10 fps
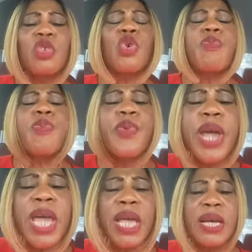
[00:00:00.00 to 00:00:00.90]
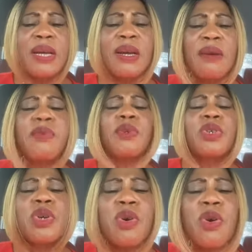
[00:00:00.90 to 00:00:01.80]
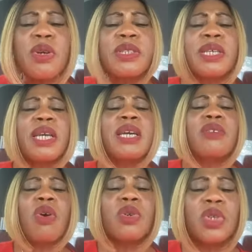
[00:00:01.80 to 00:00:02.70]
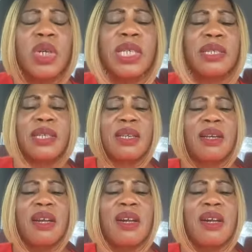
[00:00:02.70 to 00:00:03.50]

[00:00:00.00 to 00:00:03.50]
to pray for those in authority